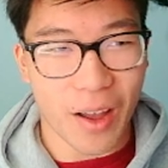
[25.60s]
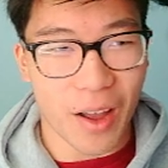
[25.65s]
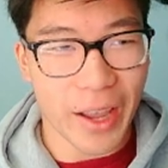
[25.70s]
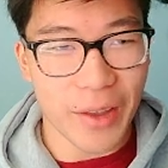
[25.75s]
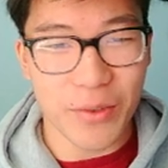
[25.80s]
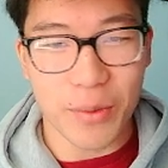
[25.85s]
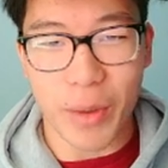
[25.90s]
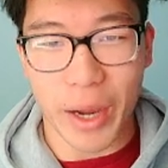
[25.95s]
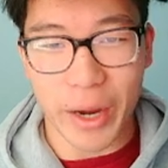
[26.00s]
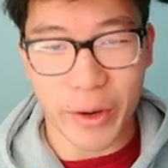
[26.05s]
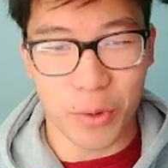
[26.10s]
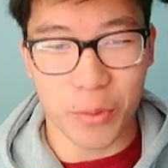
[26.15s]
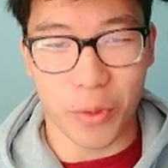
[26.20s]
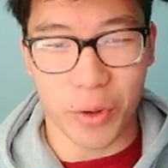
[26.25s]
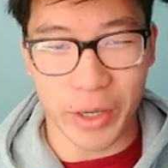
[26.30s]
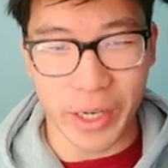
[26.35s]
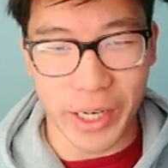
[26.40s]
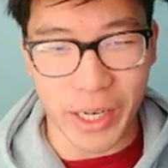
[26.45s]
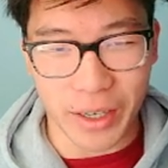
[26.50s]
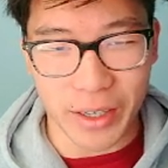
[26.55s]
I have a Miro
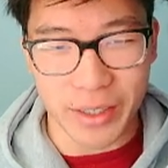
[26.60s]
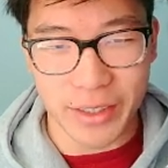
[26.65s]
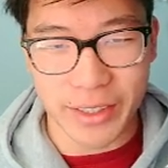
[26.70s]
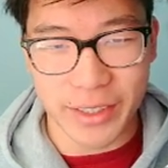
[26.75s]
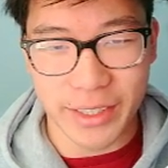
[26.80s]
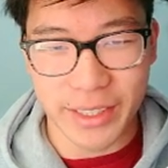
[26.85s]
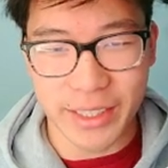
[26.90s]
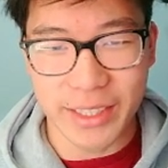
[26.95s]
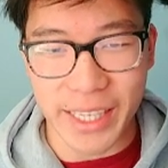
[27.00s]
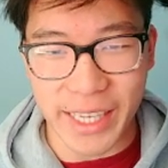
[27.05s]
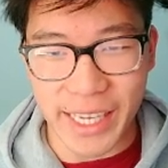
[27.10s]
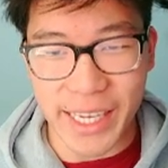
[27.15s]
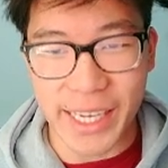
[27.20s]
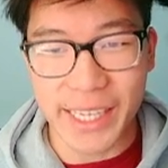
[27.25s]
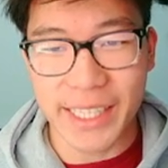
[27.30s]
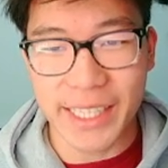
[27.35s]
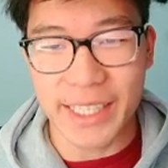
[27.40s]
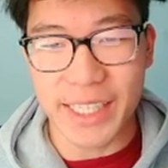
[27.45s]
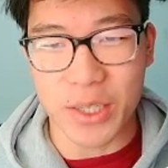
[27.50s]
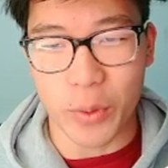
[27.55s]
board here. This is the
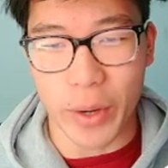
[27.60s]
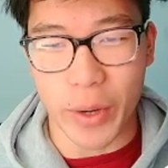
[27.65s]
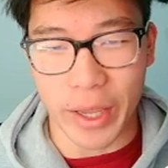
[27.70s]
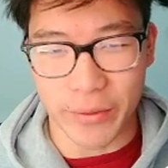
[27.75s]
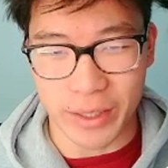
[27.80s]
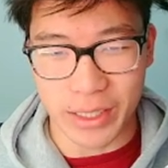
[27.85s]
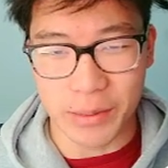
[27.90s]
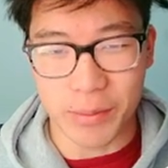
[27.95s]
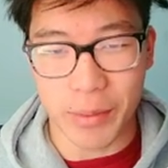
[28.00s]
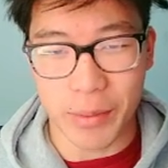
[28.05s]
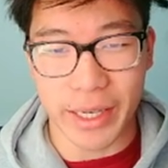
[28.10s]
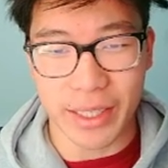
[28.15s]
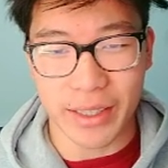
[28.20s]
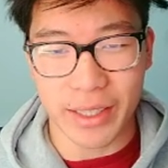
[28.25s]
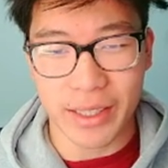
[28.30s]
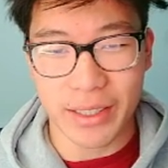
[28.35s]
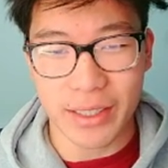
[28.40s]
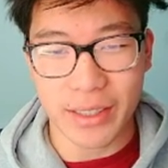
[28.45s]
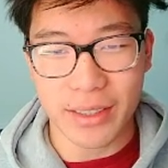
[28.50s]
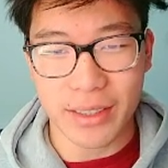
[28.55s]
easiest way of explaining
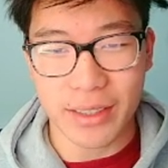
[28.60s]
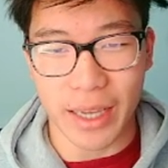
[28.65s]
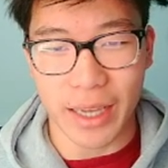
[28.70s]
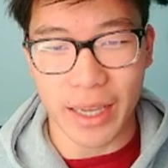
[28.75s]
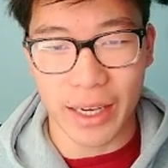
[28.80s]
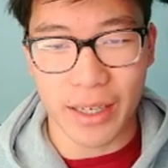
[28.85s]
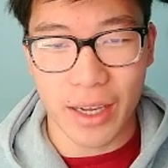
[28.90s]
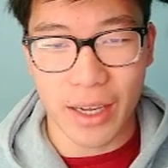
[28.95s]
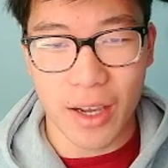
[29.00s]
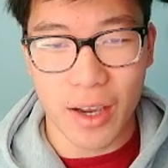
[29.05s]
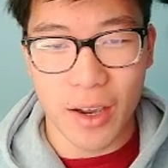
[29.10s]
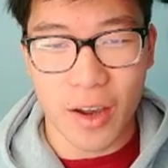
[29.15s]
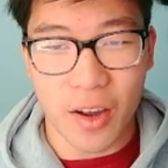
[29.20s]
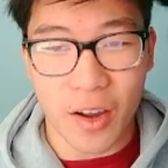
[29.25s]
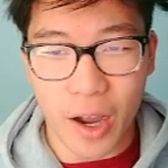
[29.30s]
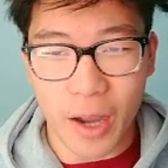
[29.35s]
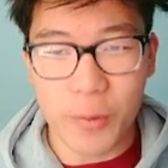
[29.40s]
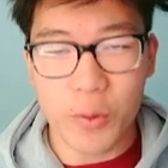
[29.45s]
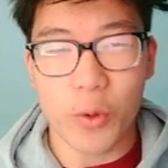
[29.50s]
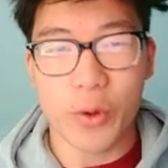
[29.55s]
this, and
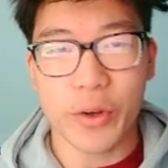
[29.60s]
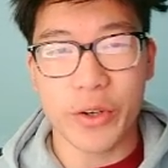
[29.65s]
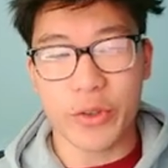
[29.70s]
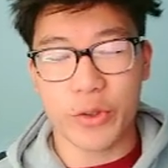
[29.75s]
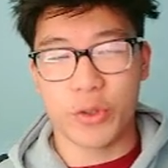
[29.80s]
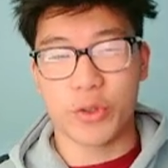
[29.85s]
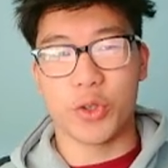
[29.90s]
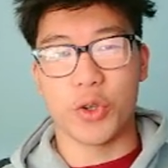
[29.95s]
I'm going to